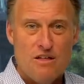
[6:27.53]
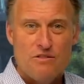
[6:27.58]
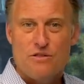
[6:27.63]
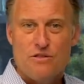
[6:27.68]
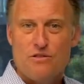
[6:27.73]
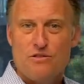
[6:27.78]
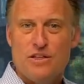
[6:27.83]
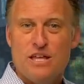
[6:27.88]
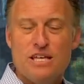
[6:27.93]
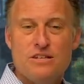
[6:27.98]
the
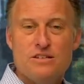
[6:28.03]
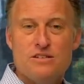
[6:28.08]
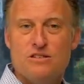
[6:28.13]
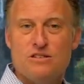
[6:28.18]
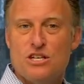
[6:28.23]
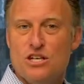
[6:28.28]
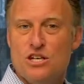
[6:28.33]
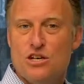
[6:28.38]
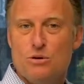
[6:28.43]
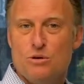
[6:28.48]
things
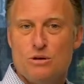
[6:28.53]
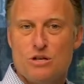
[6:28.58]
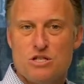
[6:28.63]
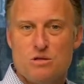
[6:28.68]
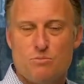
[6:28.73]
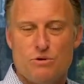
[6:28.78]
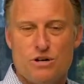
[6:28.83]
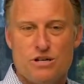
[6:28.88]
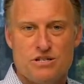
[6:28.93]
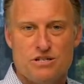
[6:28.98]
that you
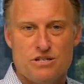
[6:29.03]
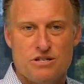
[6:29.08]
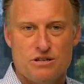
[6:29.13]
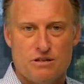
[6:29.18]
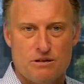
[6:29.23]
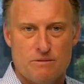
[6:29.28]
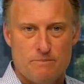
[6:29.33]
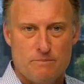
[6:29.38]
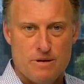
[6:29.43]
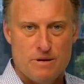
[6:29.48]
express to
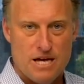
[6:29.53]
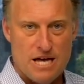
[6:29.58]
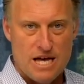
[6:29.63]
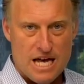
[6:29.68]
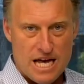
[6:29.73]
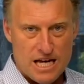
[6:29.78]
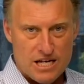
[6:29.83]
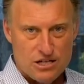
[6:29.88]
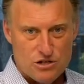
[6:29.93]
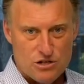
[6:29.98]
them
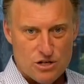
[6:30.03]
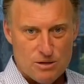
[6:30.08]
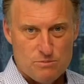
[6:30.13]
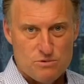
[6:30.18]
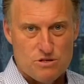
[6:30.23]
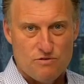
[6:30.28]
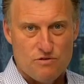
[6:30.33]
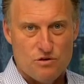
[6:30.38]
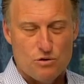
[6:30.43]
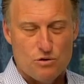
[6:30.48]
in
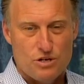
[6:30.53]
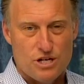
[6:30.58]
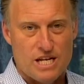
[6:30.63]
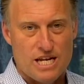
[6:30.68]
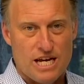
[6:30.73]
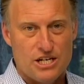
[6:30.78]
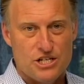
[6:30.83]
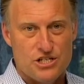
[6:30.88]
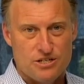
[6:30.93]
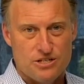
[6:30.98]
terms of your
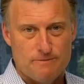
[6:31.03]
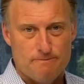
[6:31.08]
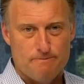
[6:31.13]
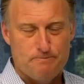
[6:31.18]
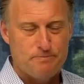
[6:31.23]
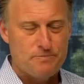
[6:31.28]
connection.